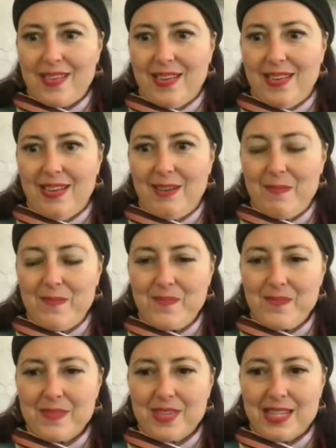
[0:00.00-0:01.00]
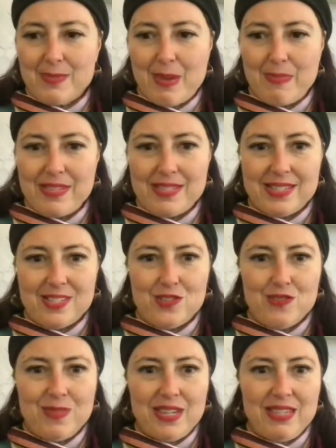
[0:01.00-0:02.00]
um, Cosmopolite says,
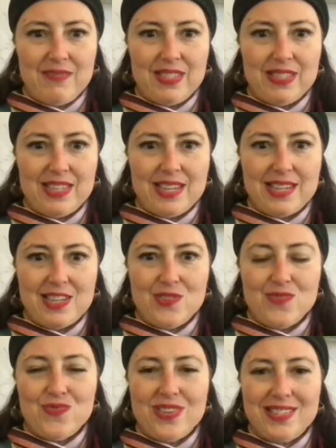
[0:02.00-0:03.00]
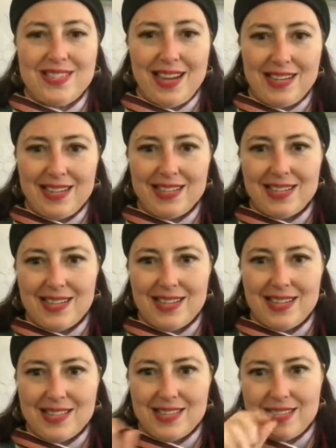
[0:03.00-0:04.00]
you might even think you get it
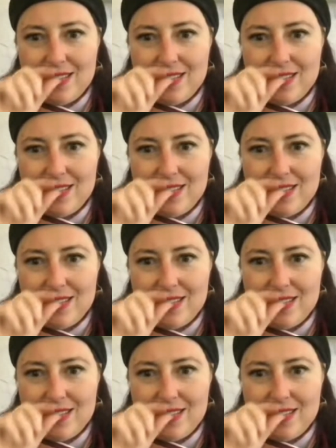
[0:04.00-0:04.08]
in this